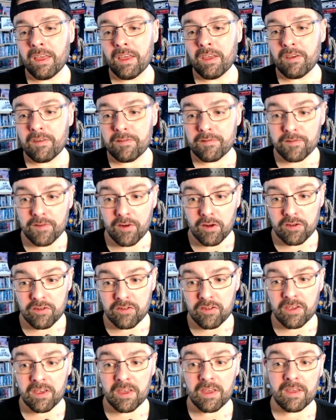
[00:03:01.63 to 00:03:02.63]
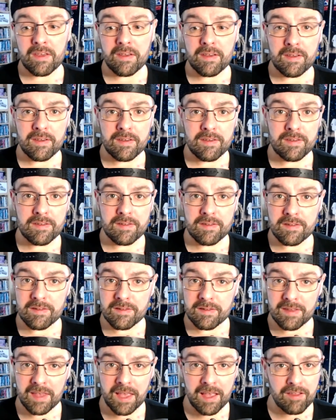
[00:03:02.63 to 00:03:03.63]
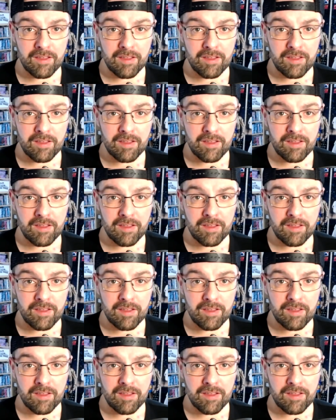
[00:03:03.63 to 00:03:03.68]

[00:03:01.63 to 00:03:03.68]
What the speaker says: Frost tells